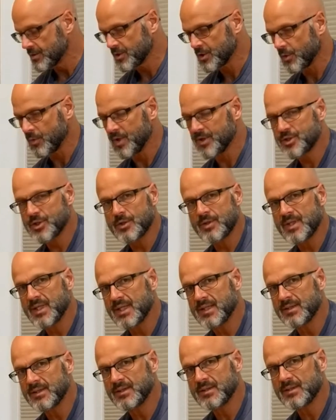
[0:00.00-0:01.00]
So once you're
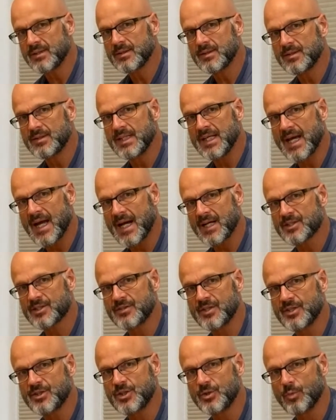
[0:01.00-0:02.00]
getting the
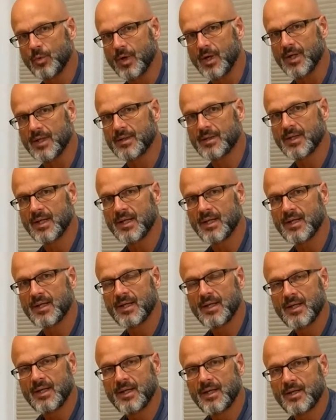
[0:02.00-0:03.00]
action that you want
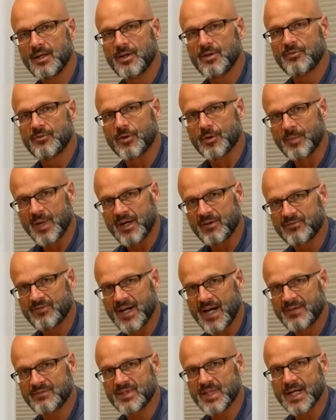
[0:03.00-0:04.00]
for about
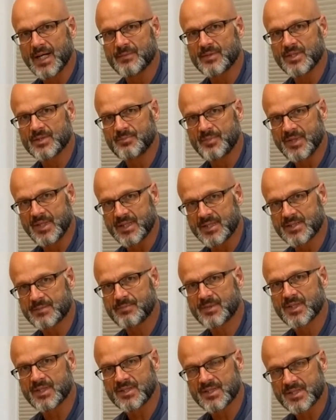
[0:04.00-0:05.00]
5 times,
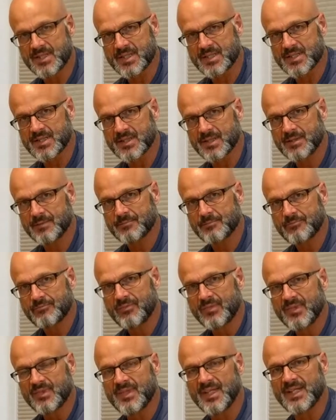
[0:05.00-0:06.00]
it's consistent,
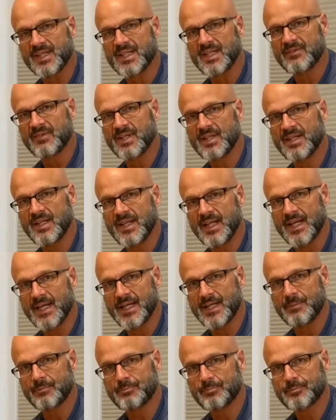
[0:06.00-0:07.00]
then give it a
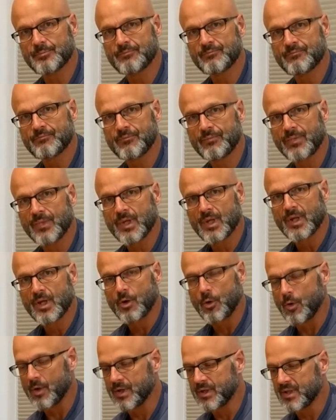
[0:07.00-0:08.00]
name,
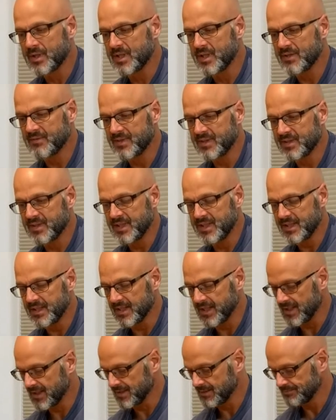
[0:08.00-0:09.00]
or you can give it
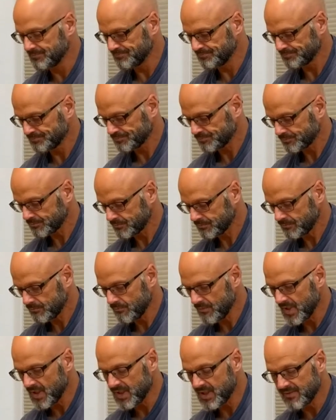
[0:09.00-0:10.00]

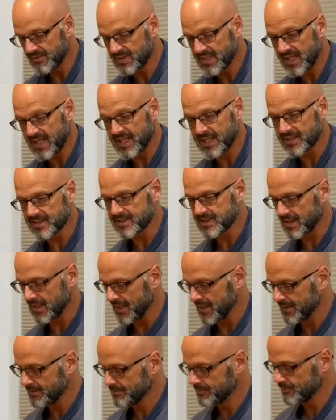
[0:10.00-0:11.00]
the hand
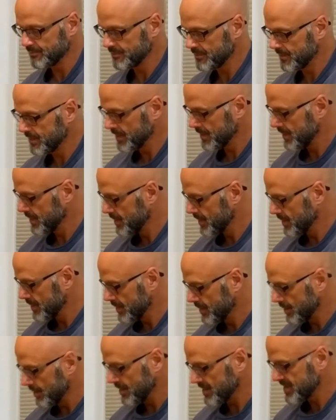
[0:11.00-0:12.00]
sign
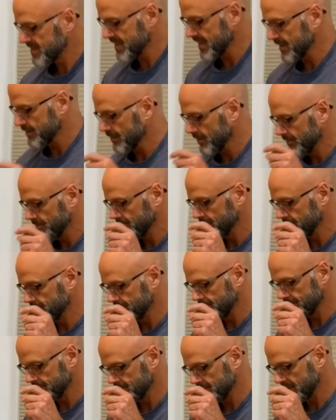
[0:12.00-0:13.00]
or a signal.
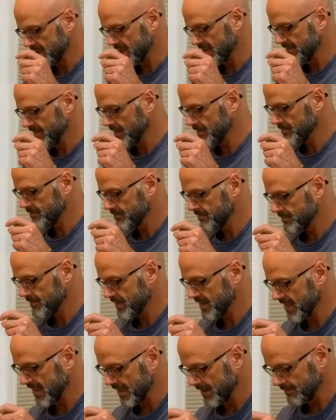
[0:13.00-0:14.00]
Keva,
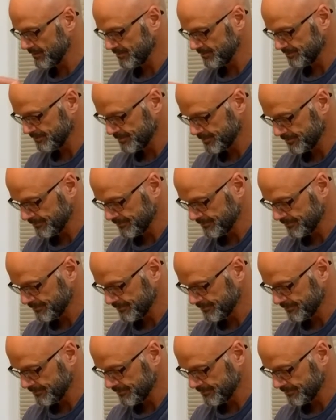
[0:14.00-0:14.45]
down.